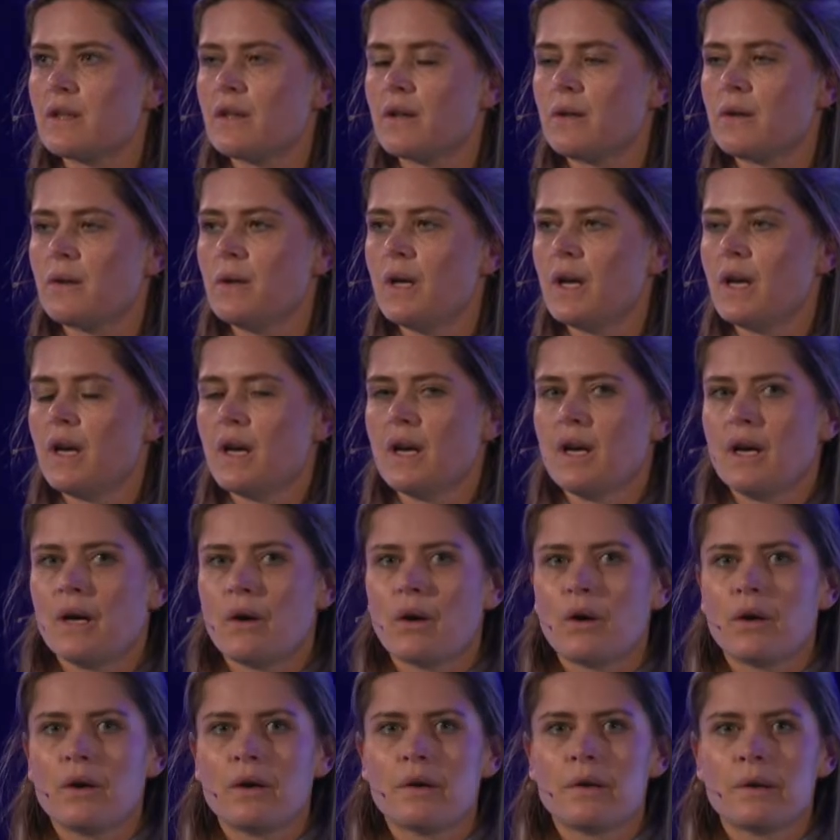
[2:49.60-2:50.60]
ago,
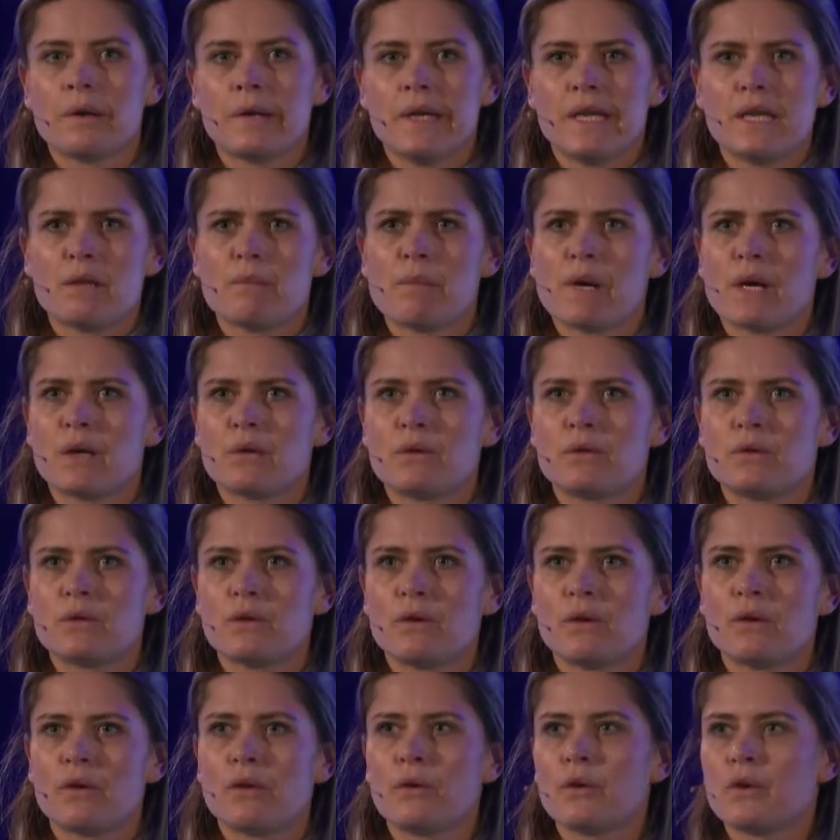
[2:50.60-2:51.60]
in about
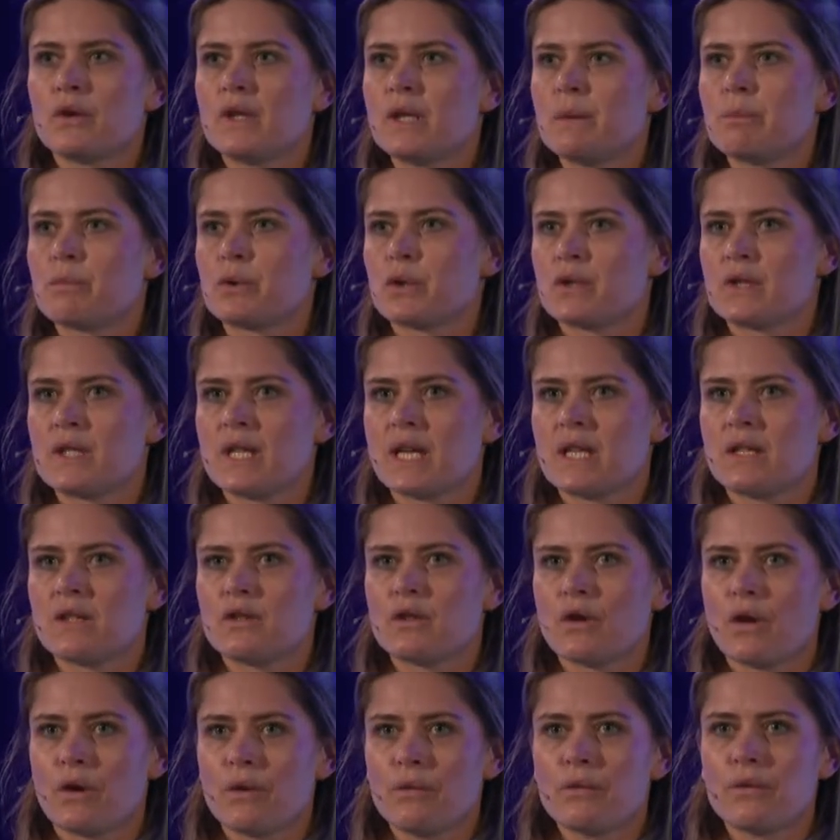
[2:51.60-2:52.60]

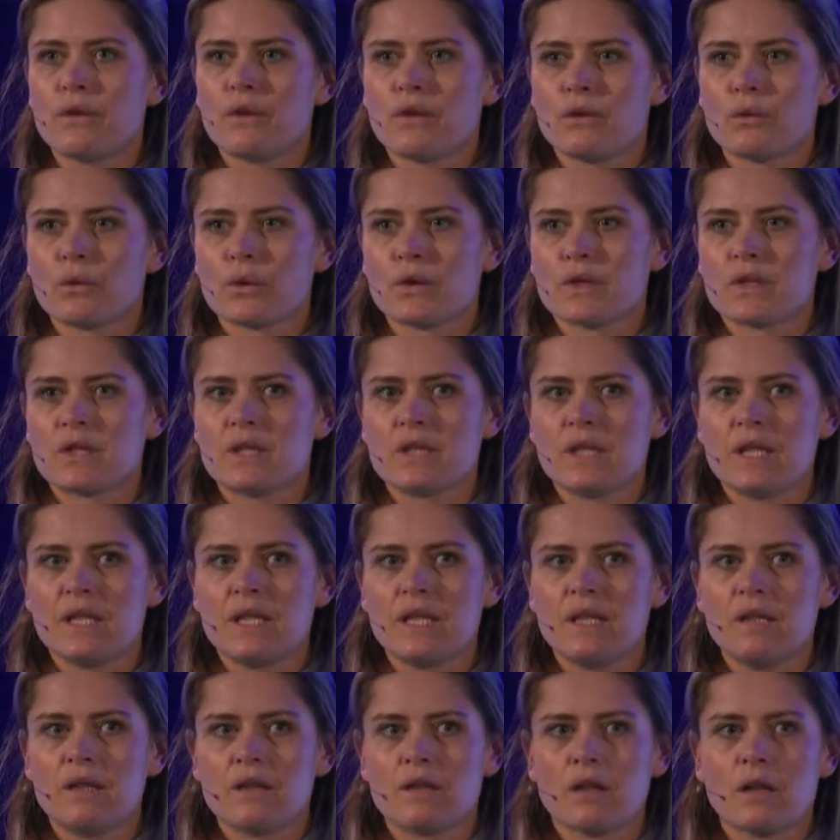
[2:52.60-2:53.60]
30% of the North
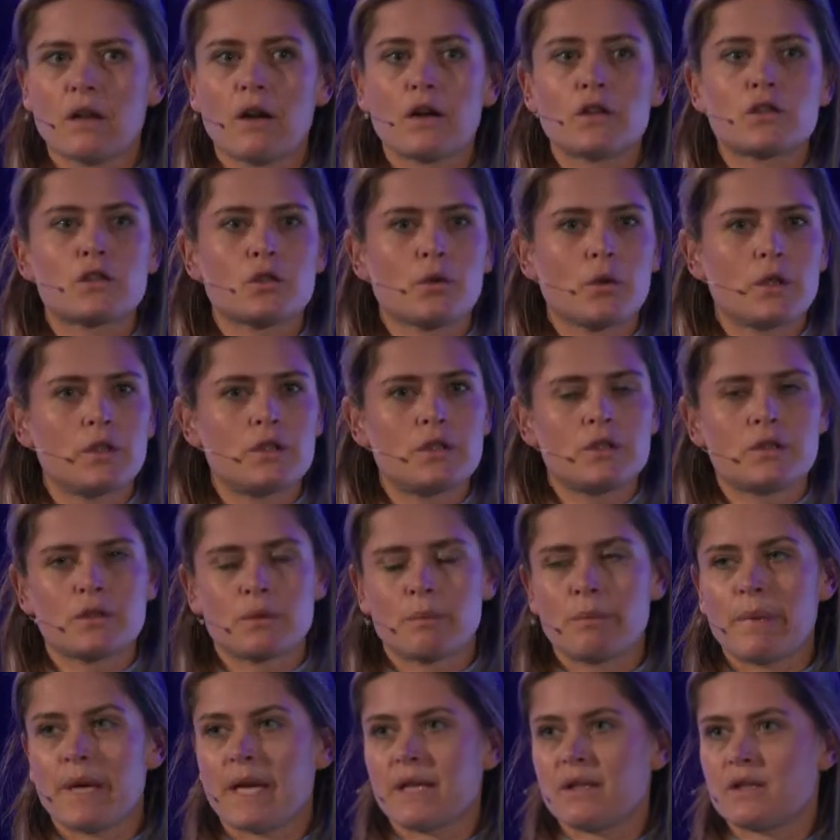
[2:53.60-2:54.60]
Sea, large
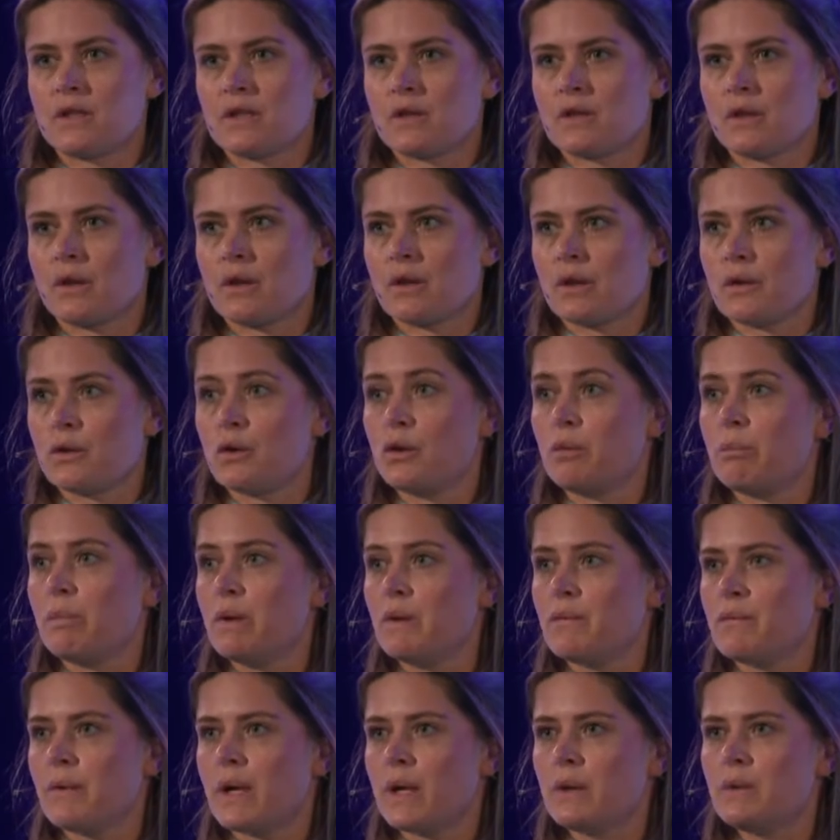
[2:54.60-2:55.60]
oyster beds could
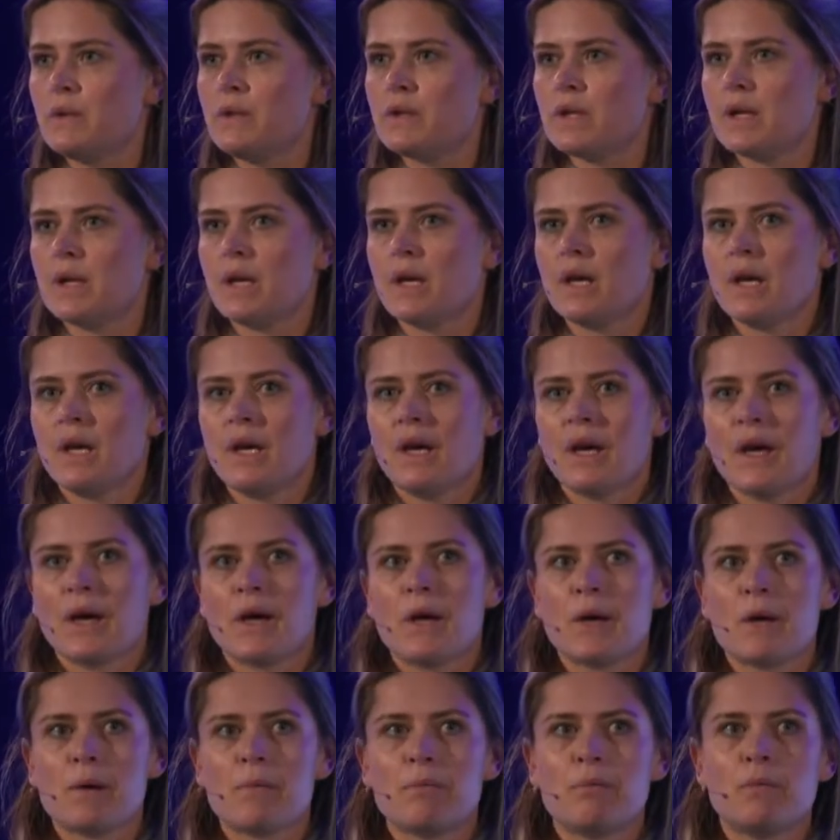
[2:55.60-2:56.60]
be found.
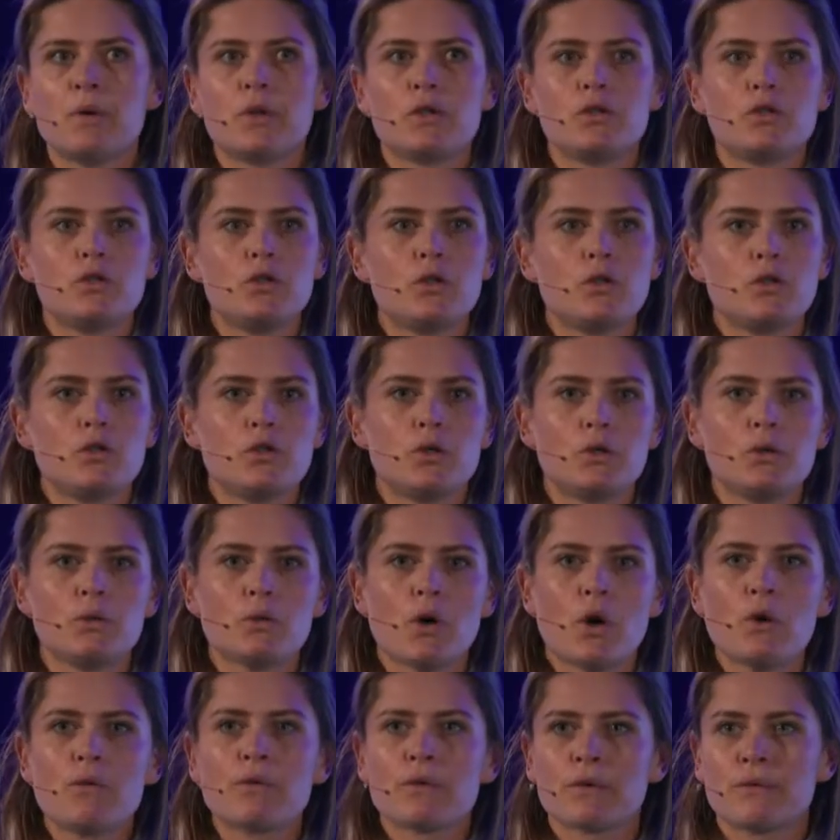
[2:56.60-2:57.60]
But due
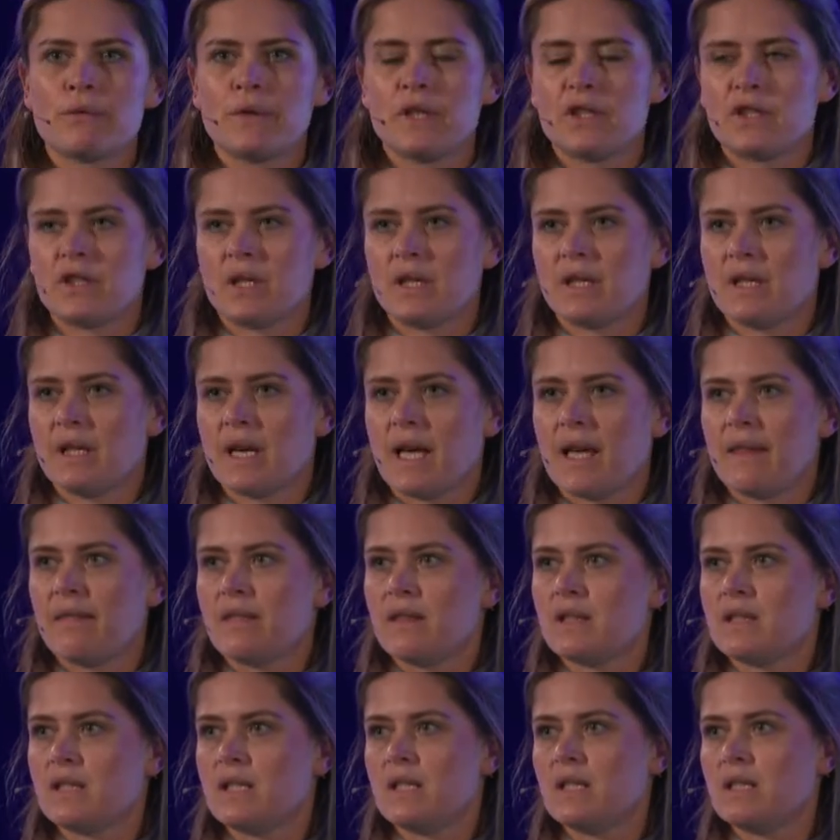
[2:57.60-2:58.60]
to overfishing and
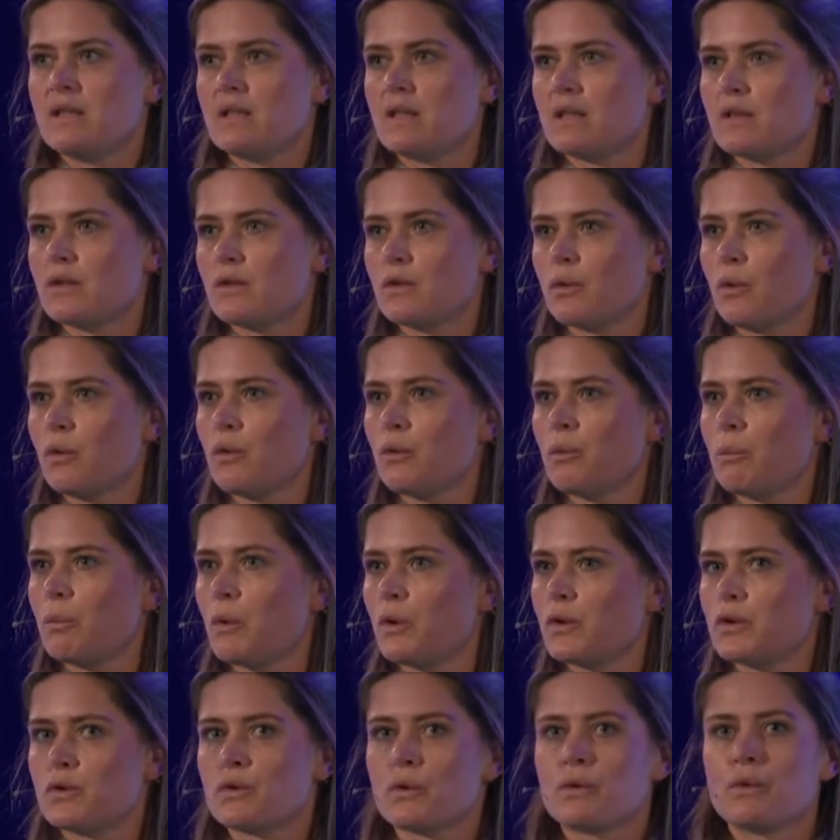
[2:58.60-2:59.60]
diseases,
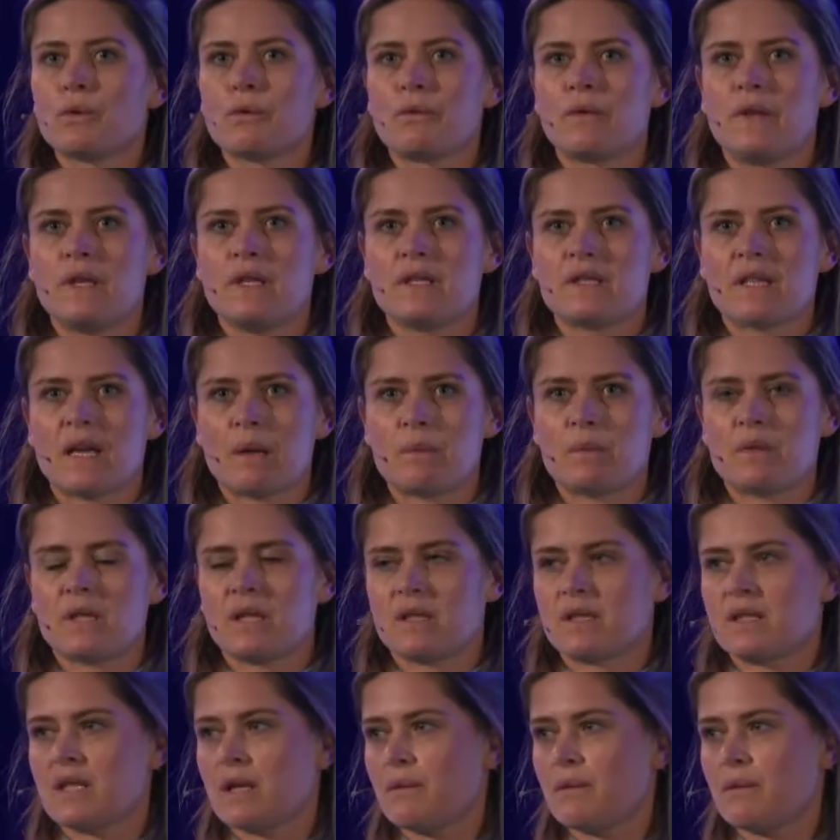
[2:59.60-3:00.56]
almost all of these habitats